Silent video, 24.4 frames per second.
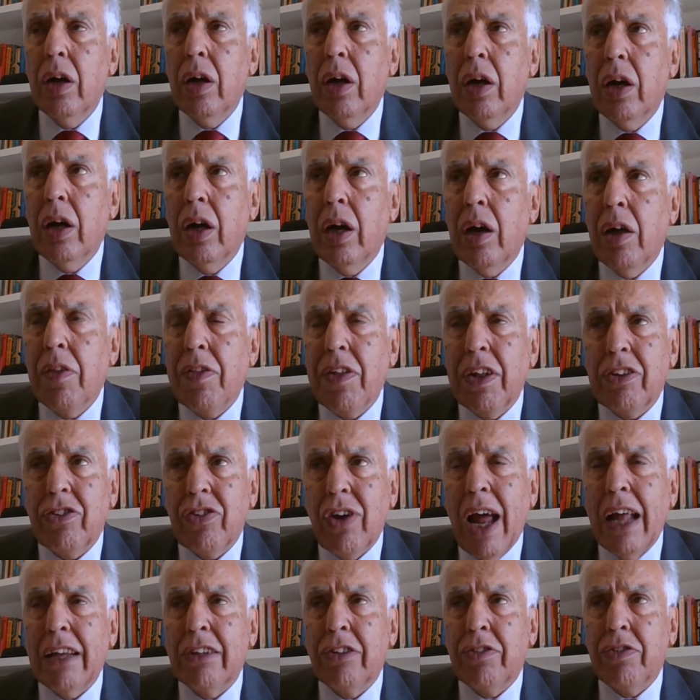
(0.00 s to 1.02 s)
the
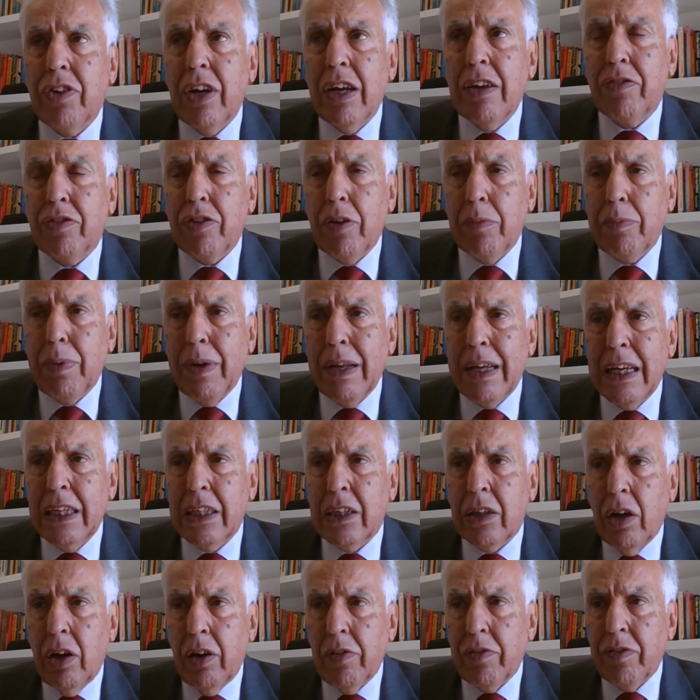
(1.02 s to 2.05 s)
transfer, if you please,
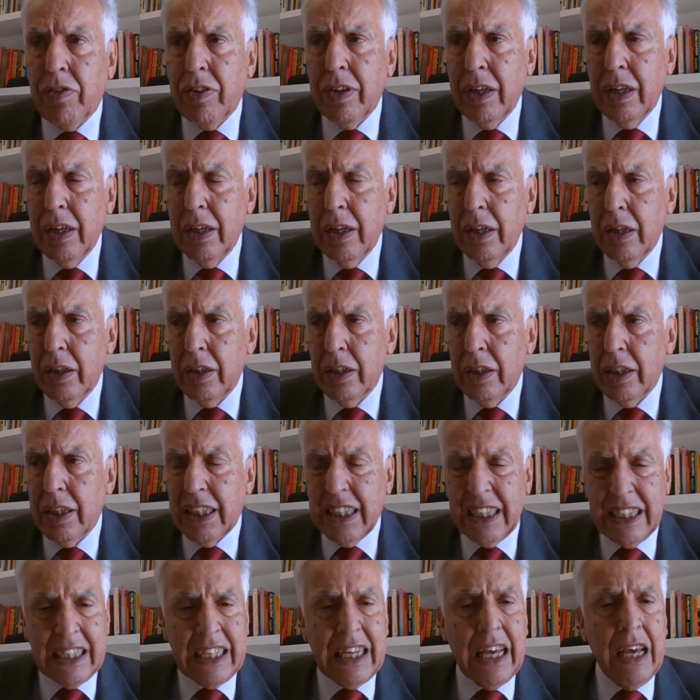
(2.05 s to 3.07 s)
of
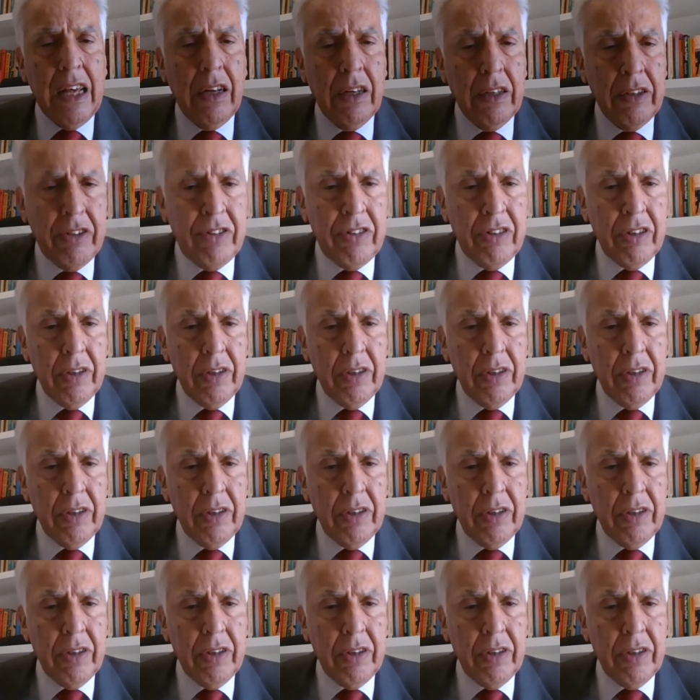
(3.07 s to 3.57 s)
skills